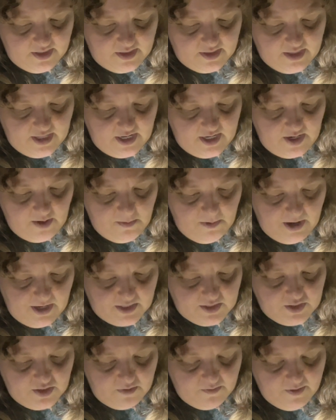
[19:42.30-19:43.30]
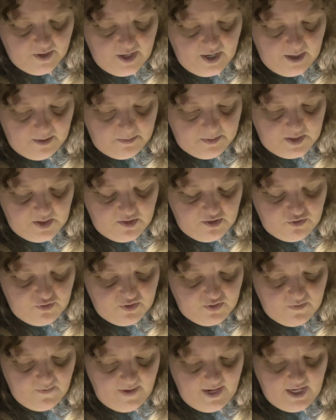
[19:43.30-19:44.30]
Then he walks over and helps you to
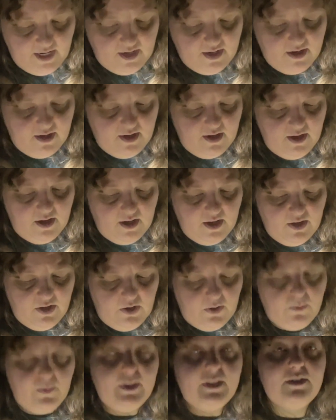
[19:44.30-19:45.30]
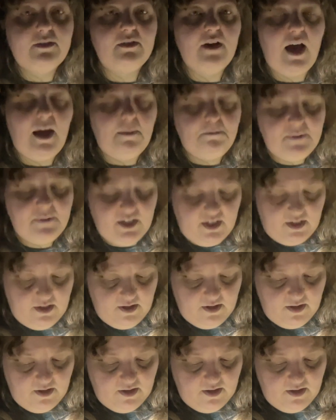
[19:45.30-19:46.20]
his feet. We stopped it!